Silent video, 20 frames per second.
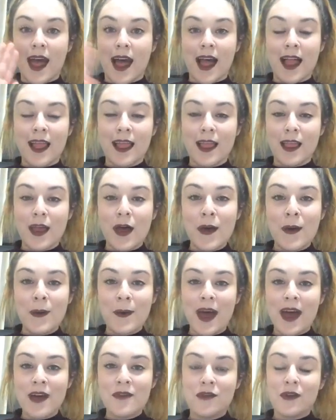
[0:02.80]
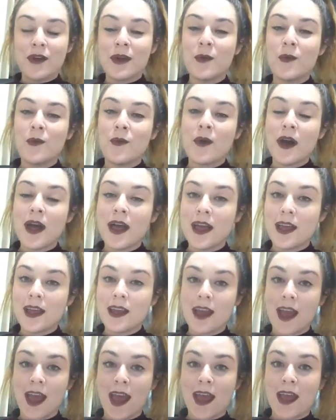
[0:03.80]
Hello
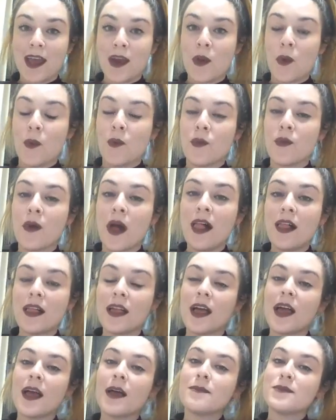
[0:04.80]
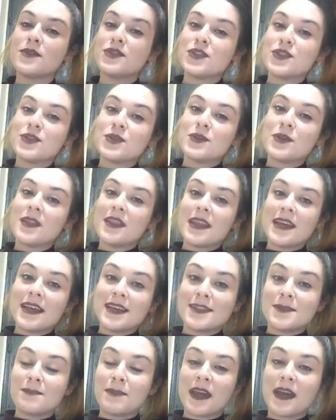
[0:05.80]
everyone and welcome to
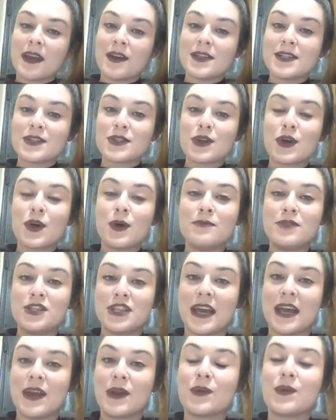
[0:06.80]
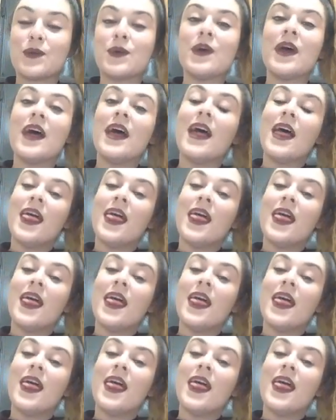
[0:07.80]
this Periscope channel,